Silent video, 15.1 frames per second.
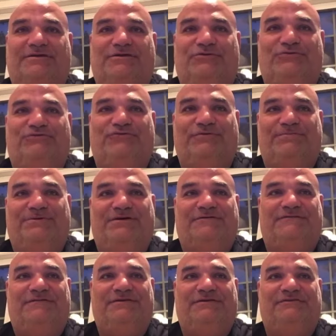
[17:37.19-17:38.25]
youth football
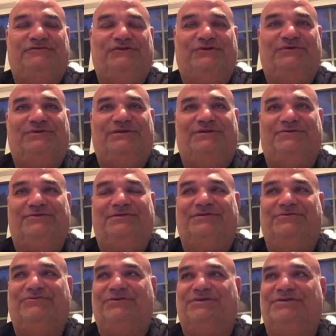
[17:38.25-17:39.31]
field. So you know, he did a
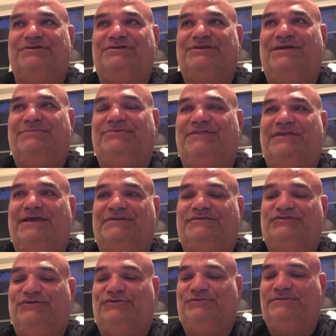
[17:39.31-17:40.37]
real good job with that.
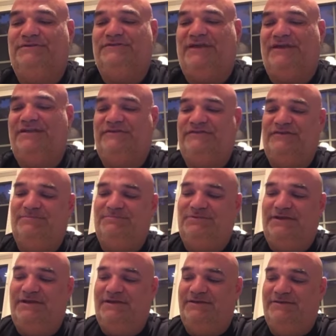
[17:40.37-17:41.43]
So excited to see him
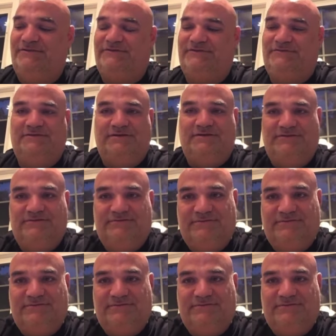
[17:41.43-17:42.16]
play his, his